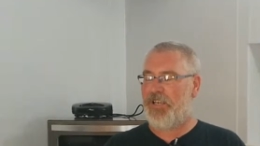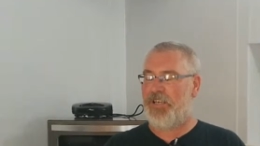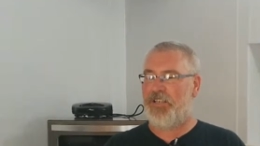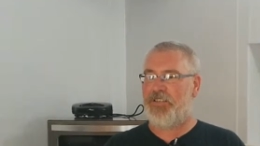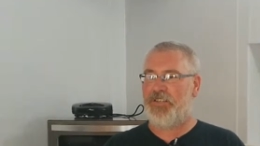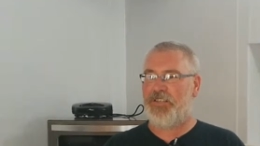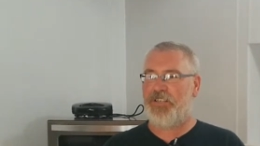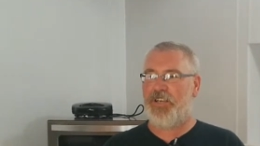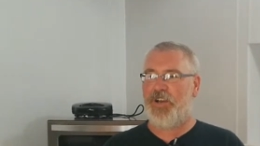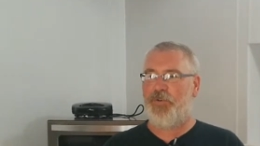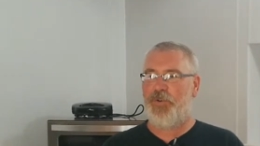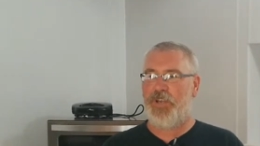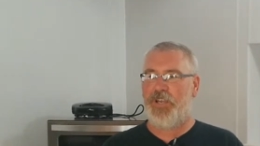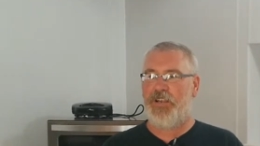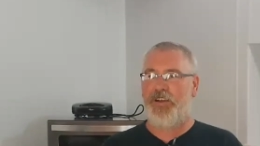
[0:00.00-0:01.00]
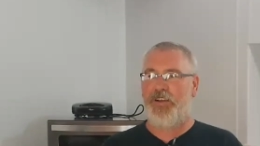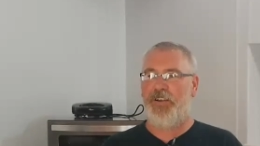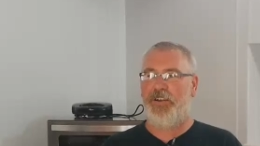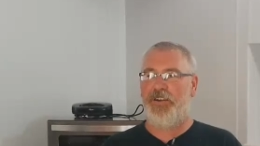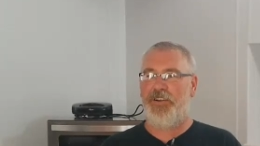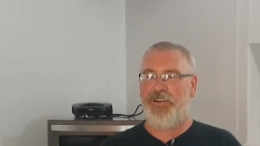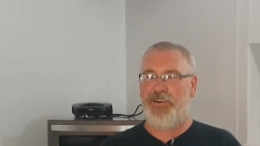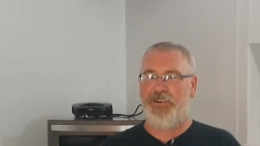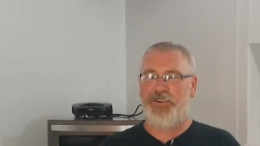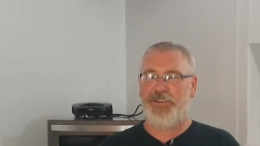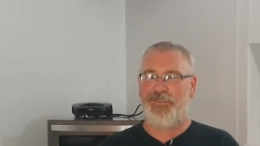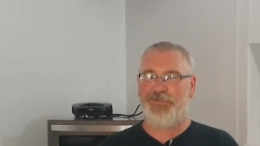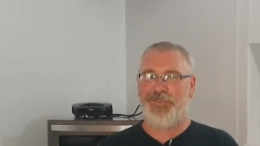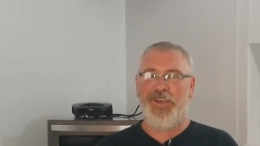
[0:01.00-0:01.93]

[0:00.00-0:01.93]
it is going live.